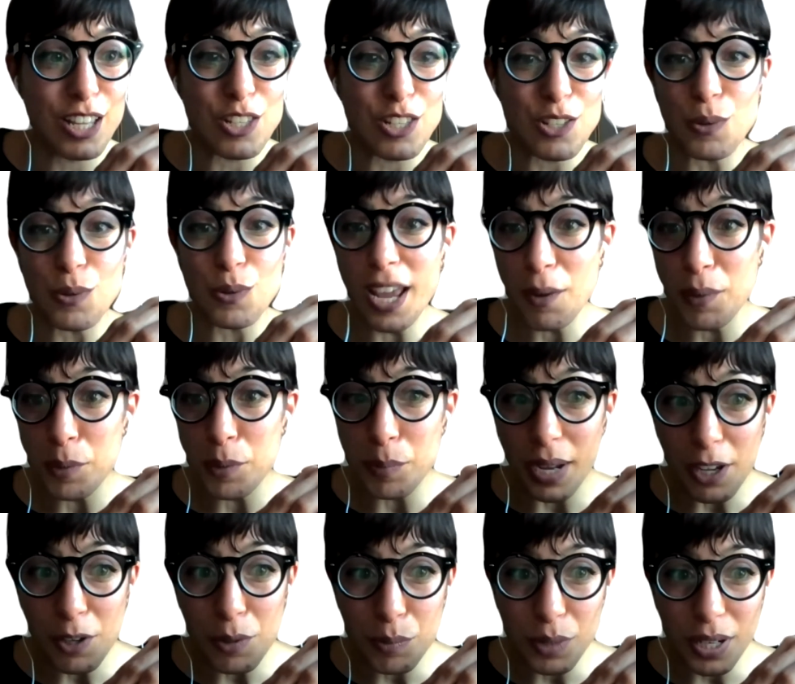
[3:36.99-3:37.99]
So now at
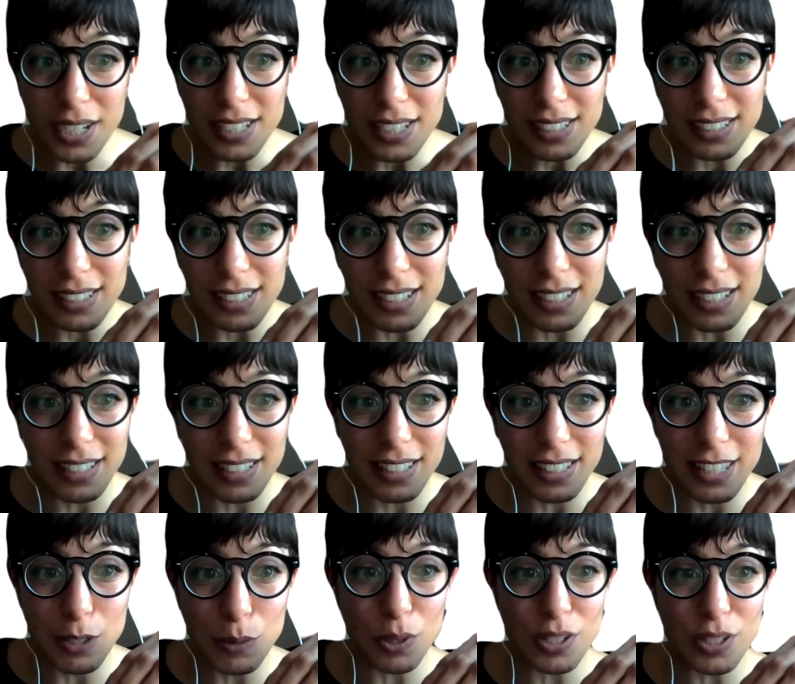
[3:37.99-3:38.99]

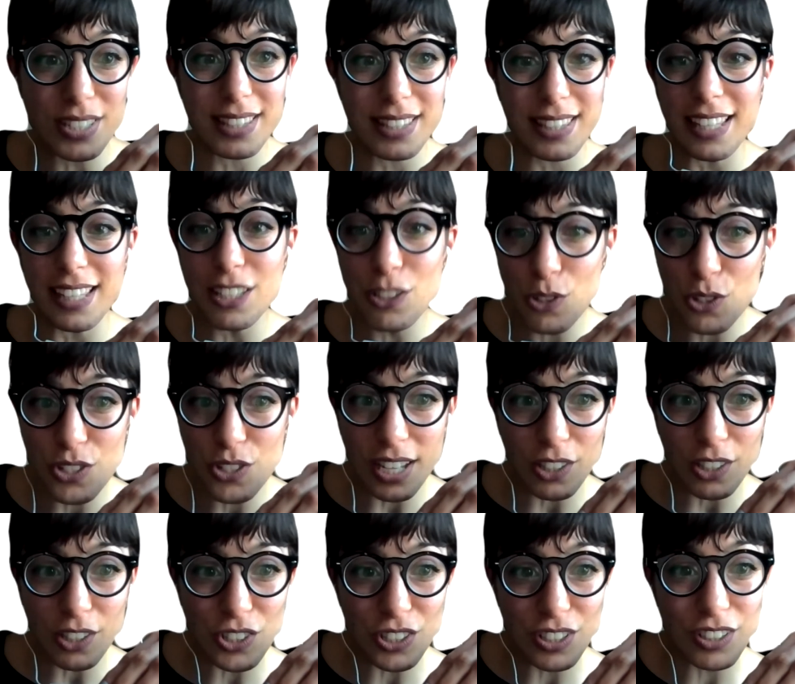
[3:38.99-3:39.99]
BioBright, he works at the
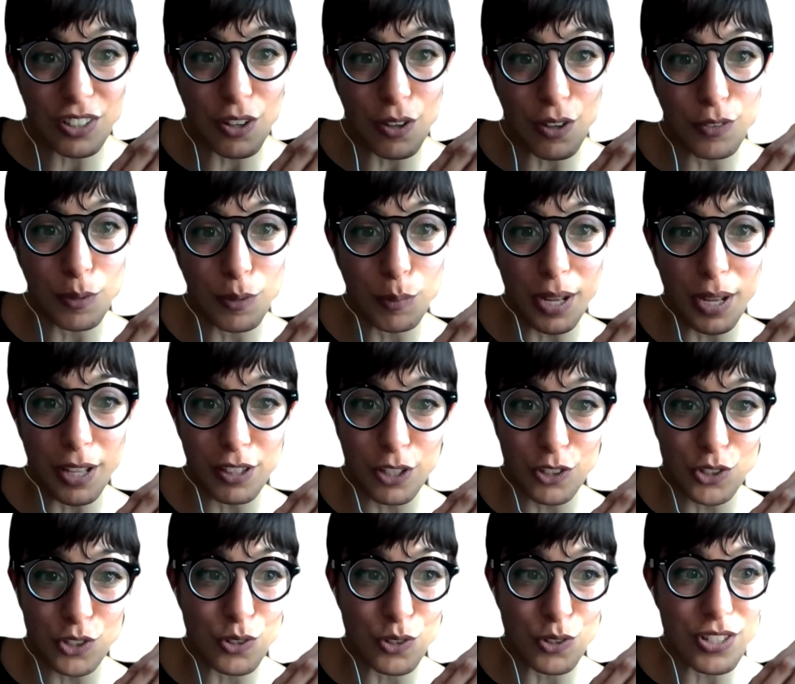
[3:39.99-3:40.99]
intersection of the
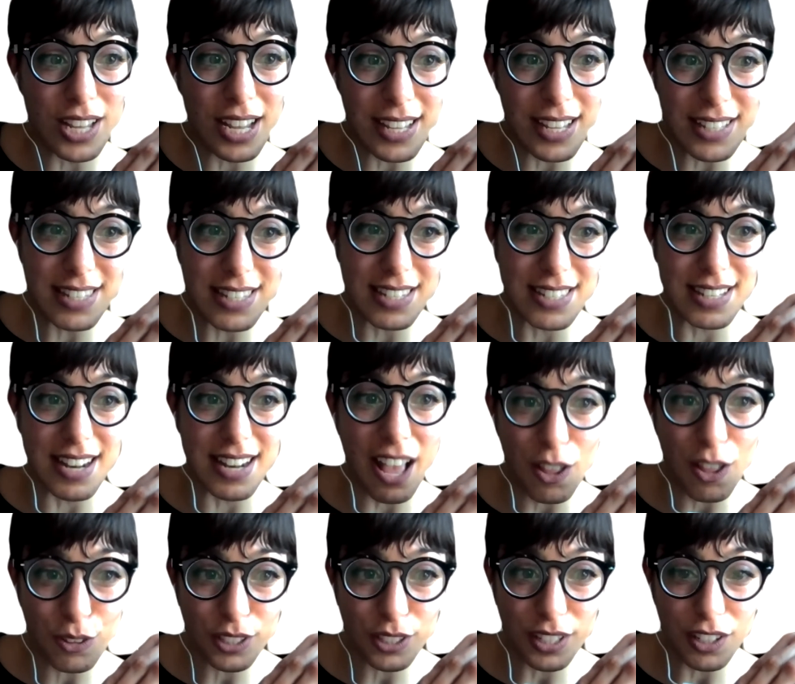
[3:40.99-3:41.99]
biological sciences and
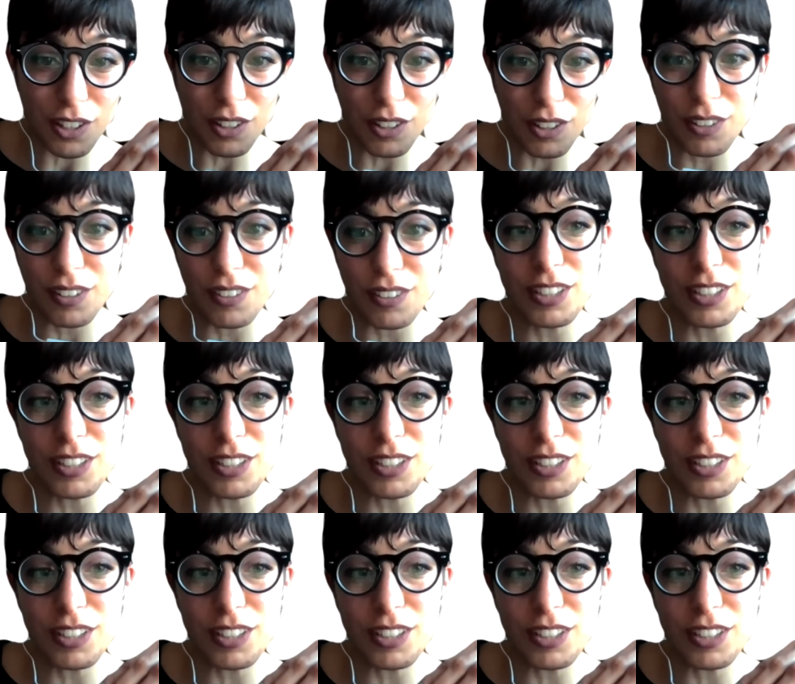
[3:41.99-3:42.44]
healthcare,